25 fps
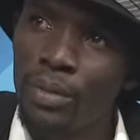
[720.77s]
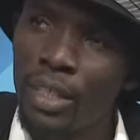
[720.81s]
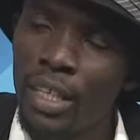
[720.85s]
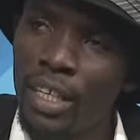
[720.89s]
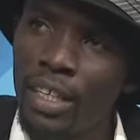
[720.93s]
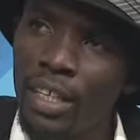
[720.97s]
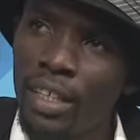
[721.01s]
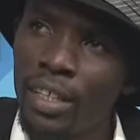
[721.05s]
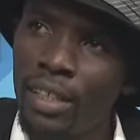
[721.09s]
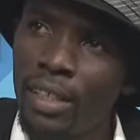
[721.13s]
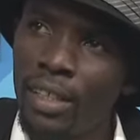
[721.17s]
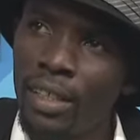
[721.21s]

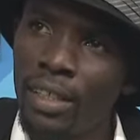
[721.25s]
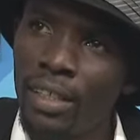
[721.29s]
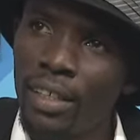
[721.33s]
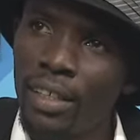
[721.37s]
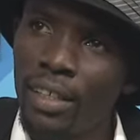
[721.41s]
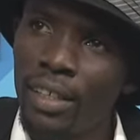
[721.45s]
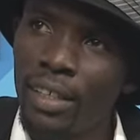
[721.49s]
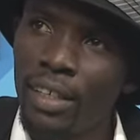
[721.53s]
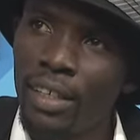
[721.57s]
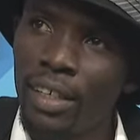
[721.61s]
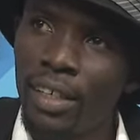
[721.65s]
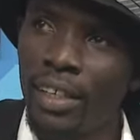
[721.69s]
he,
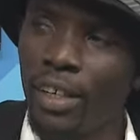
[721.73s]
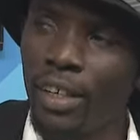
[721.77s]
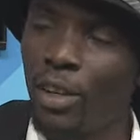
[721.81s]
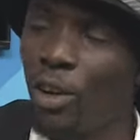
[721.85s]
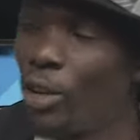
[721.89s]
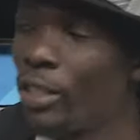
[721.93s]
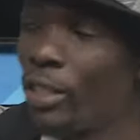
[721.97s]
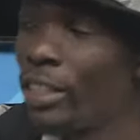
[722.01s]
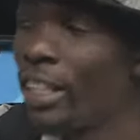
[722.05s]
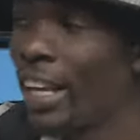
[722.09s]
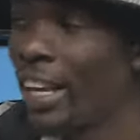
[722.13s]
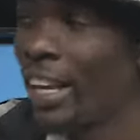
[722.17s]
he
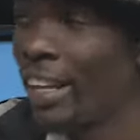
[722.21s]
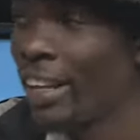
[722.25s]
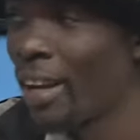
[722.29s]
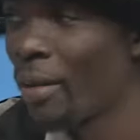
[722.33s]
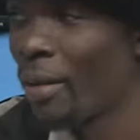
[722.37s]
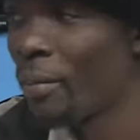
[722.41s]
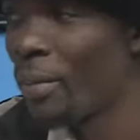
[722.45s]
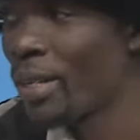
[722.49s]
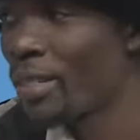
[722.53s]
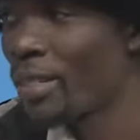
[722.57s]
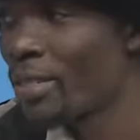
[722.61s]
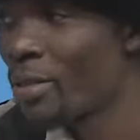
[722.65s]
called
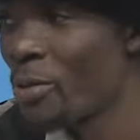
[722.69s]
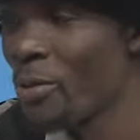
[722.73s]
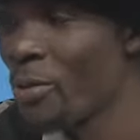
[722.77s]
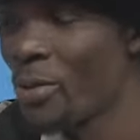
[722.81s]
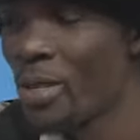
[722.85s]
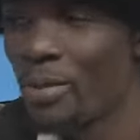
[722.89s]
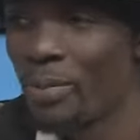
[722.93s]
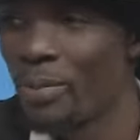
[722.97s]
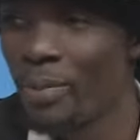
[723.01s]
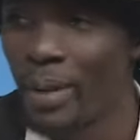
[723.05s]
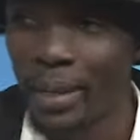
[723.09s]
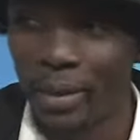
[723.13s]
Kinamics,
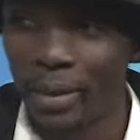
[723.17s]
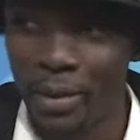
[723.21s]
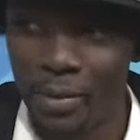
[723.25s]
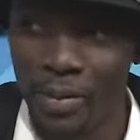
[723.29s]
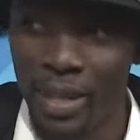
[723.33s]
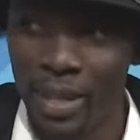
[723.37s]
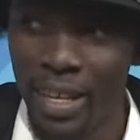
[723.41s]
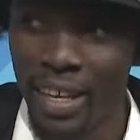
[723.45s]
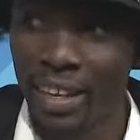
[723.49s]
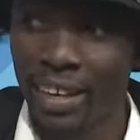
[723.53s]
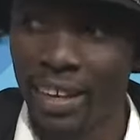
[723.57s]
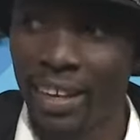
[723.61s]
who is part
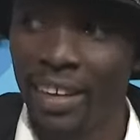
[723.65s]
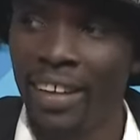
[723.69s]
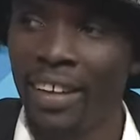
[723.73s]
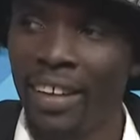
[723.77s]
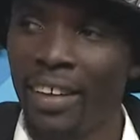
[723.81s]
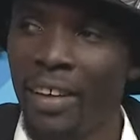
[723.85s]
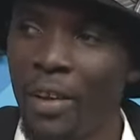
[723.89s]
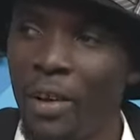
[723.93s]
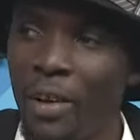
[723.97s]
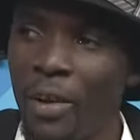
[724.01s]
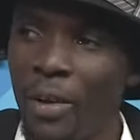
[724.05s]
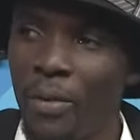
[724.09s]
of the,
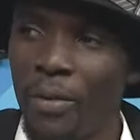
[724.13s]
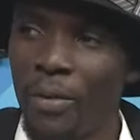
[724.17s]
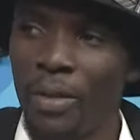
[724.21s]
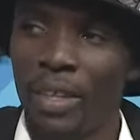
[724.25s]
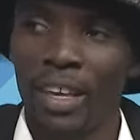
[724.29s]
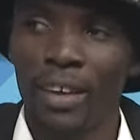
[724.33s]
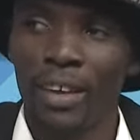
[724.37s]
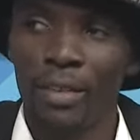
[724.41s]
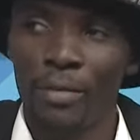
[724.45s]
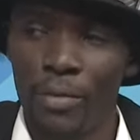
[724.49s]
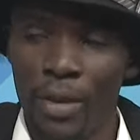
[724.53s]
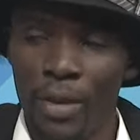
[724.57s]
of
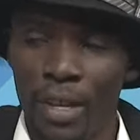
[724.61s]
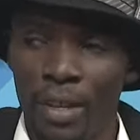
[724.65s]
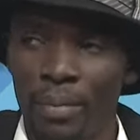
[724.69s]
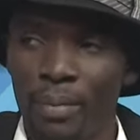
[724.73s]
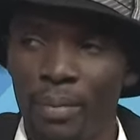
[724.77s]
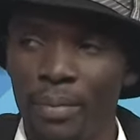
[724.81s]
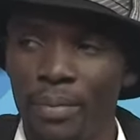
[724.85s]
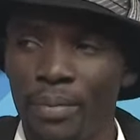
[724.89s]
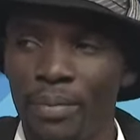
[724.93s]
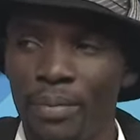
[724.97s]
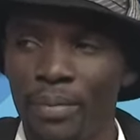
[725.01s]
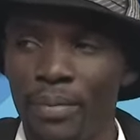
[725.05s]
the
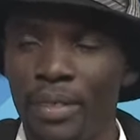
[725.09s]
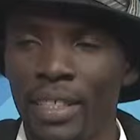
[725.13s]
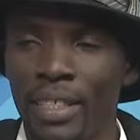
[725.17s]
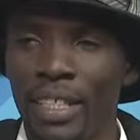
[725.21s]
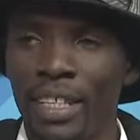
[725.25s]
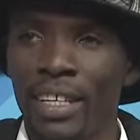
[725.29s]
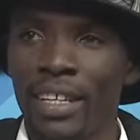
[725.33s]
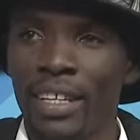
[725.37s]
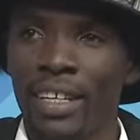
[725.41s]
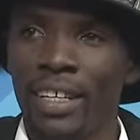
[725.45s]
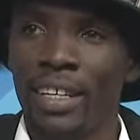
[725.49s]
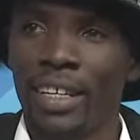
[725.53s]
film. Yeah.
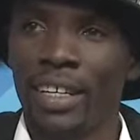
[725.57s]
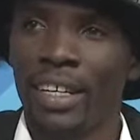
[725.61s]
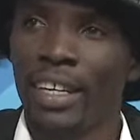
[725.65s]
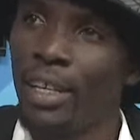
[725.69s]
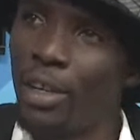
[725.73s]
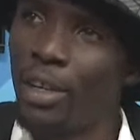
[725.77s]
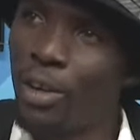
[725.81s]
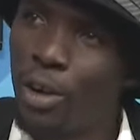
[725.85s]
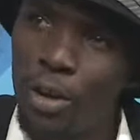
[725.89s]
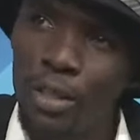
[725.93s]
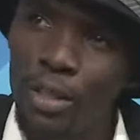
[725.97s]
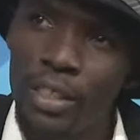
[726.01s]

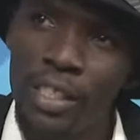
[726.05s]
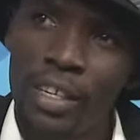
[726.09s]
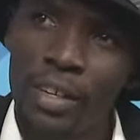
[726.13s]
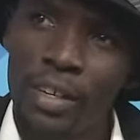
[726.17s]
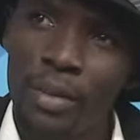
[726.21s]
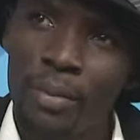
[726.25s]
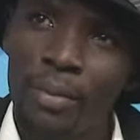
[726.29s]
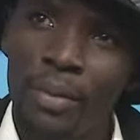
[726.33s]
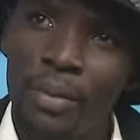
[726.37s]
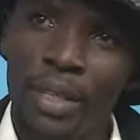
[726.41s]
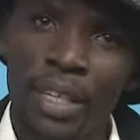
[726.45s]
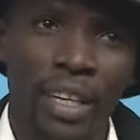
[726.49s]
He called
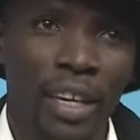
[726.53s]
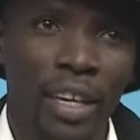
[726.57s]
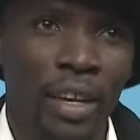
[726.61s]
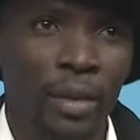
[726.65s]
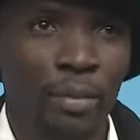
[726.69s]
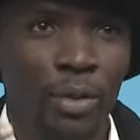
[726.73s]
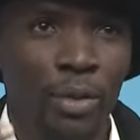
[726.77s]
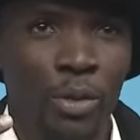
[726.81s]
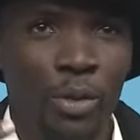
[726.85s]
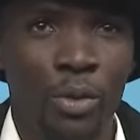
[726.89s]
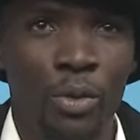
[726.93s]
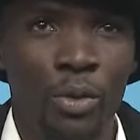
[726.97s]
him, he
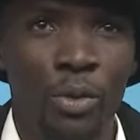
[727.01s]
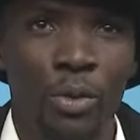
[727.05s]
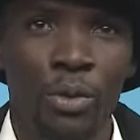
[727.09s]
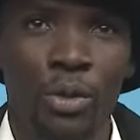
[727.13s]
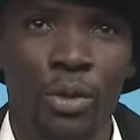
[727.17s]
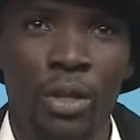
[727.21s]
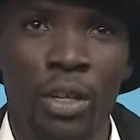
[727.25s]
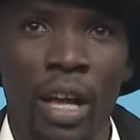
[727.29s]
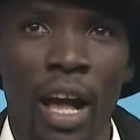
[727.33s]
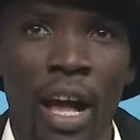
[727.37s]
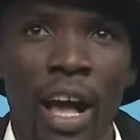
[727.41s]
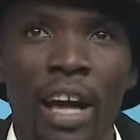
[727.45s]
came
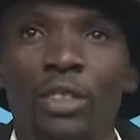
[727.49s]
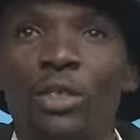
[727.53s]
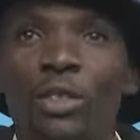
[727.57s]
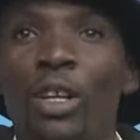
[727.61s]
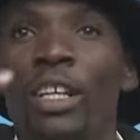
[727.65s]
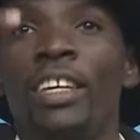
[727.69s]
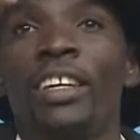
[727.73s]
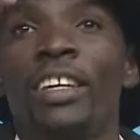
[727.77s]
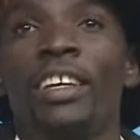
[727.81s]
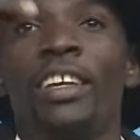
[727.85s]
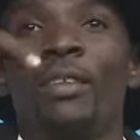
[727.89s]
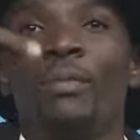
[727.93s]
to,
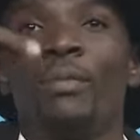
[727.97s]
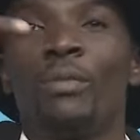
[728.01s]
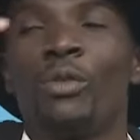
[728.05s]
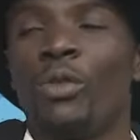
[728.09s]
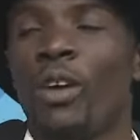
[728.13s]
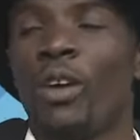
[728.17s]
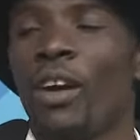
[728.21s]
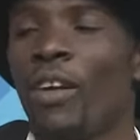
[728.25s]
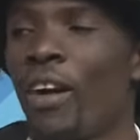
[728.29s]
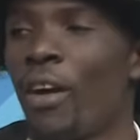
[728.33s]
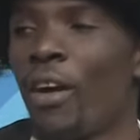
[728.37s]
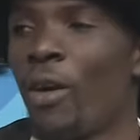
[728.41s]
actually he came
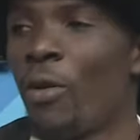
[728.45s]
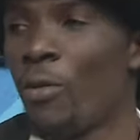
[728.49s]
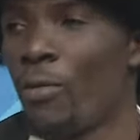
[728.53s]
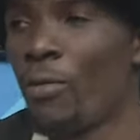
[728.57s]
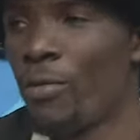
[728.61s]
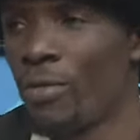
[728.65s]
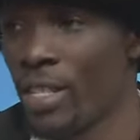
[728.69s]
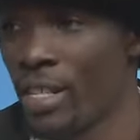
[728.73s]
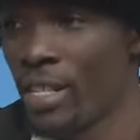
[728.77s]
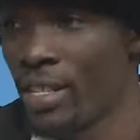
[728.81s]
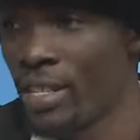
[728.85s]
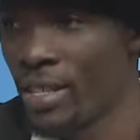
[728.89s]
to our
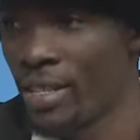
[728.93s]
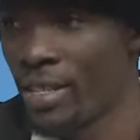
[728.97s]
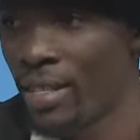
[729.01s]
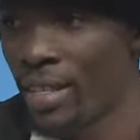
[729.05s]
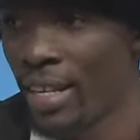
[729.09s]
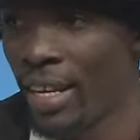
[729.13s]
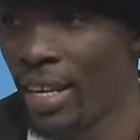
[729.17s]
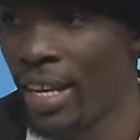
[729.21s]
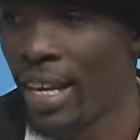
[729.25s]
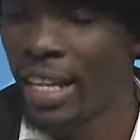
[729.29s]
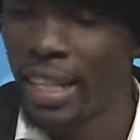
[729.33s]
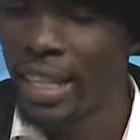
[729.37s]
office.
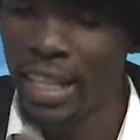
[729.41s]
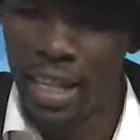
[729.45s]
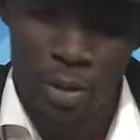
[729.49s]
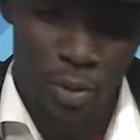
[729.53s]
Mm -hmm.